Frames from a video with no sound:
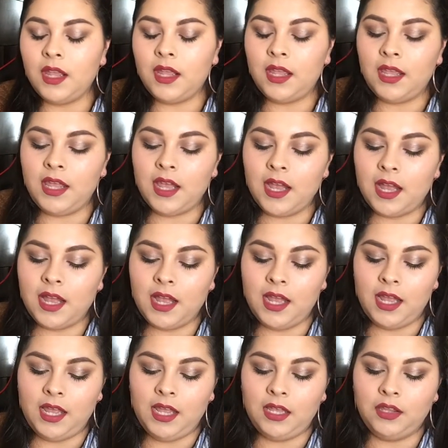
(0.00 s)
Yeah,
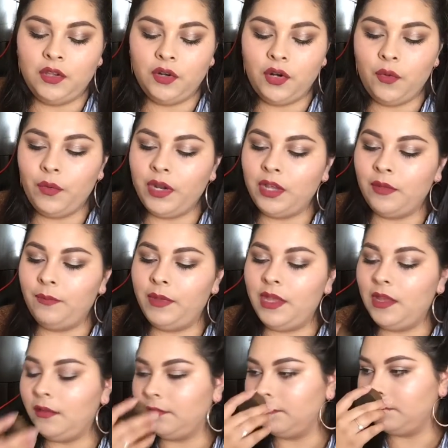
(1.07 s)
I don't know what it could
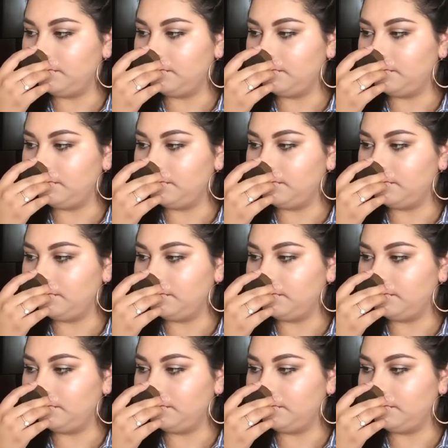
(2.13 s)
be.